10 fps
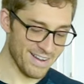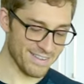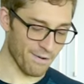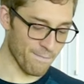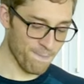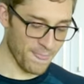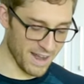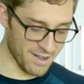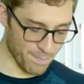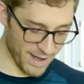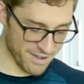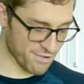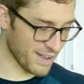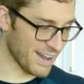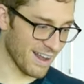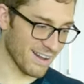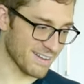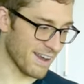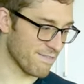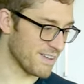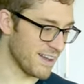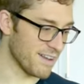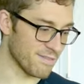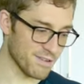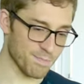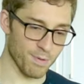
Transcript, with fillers: So in your pantry, I like to have tea. Just